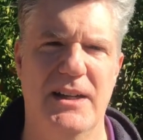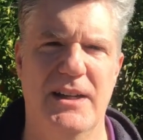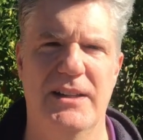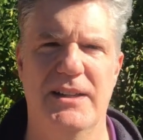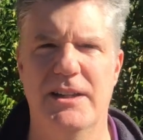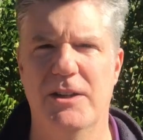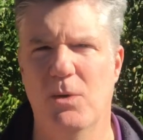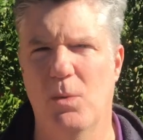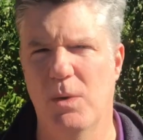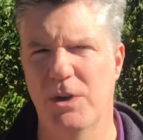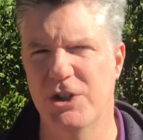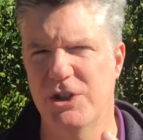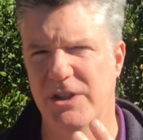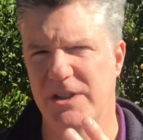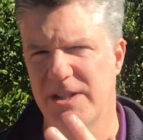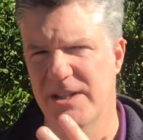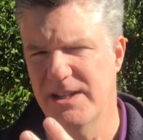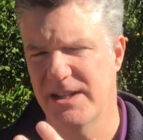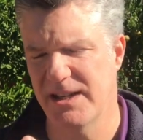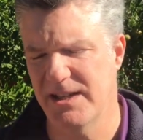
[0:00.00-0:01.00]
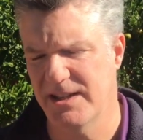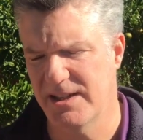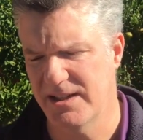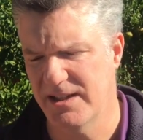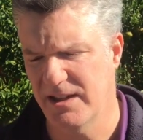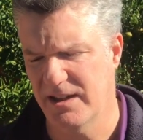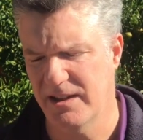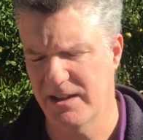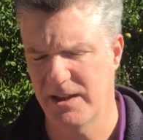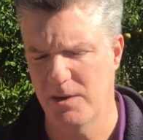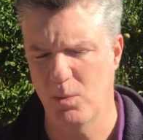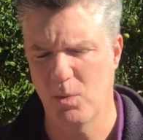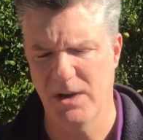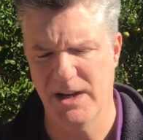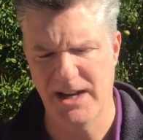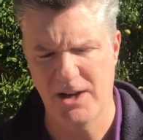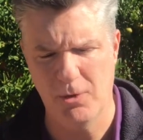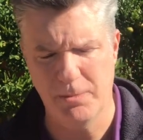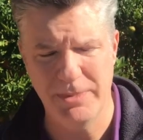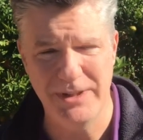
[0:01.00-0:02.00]
They don't want you to stay stuck. They want
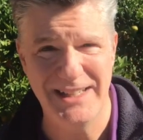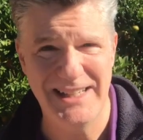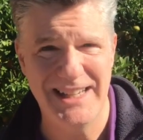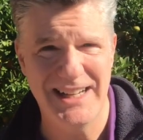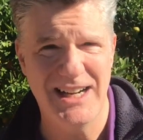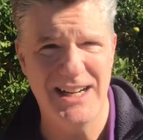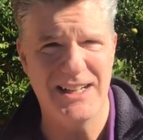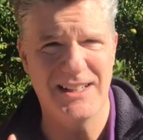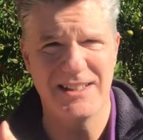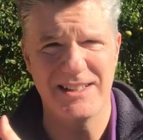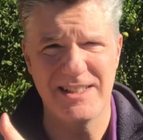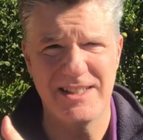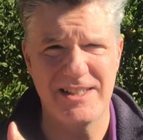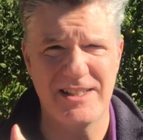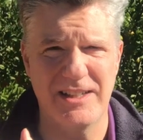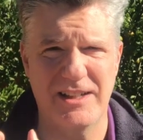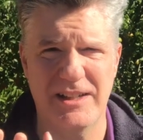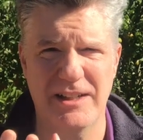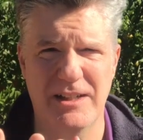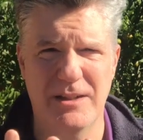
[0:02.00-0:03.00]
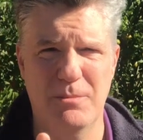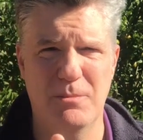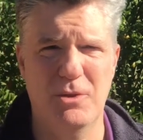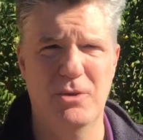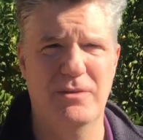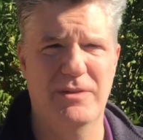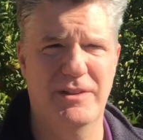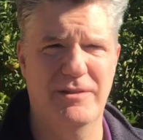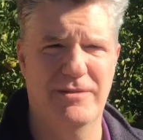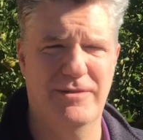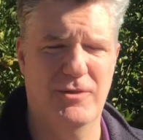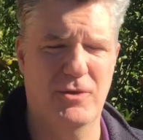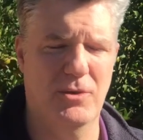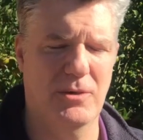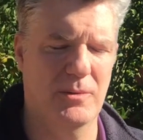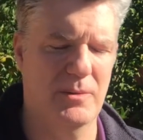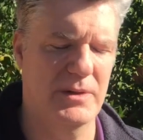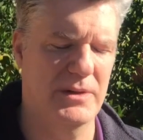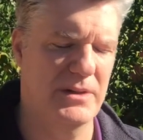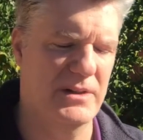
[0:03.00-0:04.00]
to help you get unstuck and moving
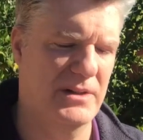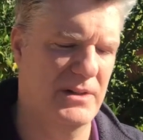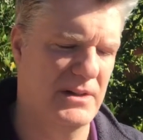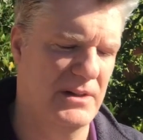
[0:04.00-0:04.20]
forward.